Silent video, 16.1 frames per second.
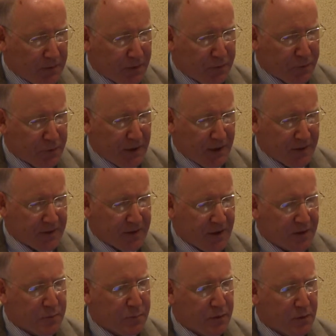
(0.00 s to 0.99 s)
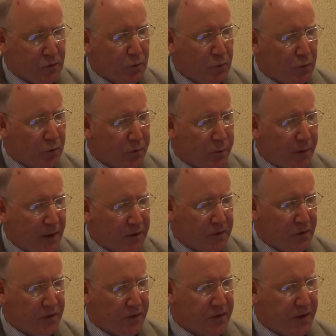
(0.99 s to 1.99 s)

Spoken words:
different assessment tools based on